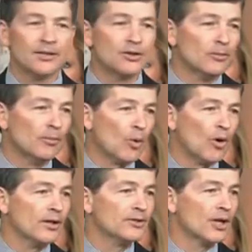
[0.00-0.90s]
support
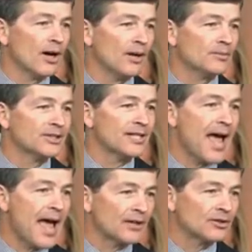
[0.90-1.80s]
from self-proclaimed Tea
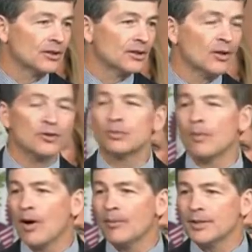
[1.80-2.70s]
Party House
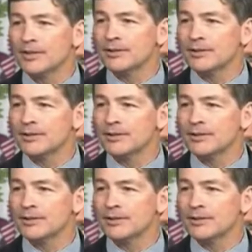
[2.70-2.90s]
members?